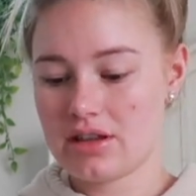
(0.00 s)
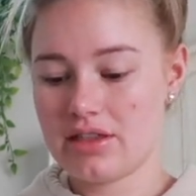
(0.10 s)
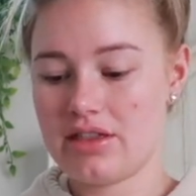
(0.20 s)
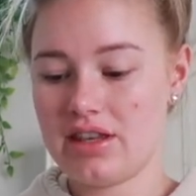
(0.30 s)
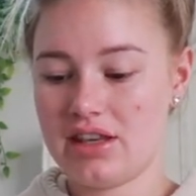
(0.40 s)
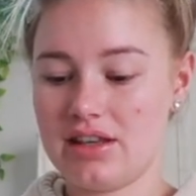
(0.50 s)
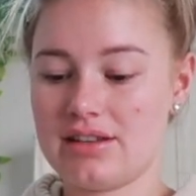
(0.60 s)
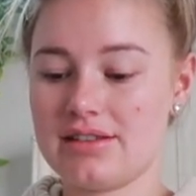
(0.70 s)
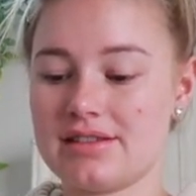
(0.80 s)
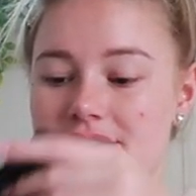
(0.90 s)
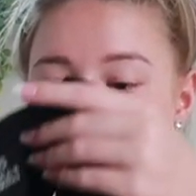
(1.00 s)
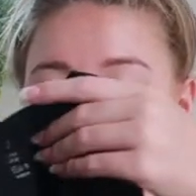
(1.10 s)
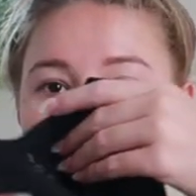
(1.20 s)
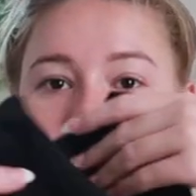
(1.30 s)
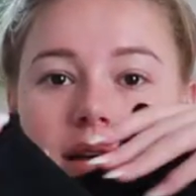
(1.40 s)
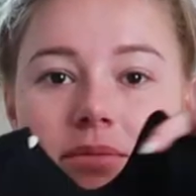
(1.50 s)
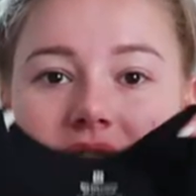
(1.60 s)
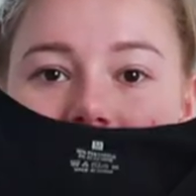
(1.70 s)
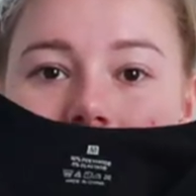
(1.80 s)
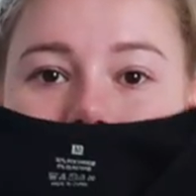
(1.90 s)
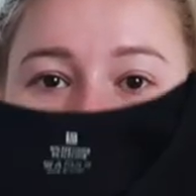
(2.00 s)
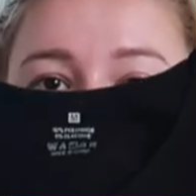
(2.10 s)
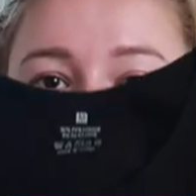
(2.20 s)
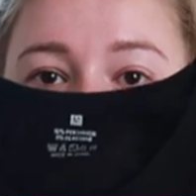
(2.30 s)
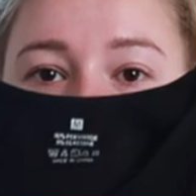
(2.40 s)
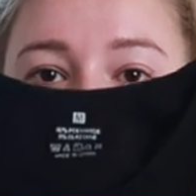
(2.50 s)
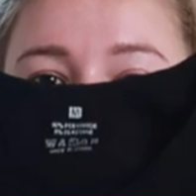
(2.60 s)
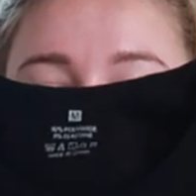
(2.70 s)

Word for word: these tops. I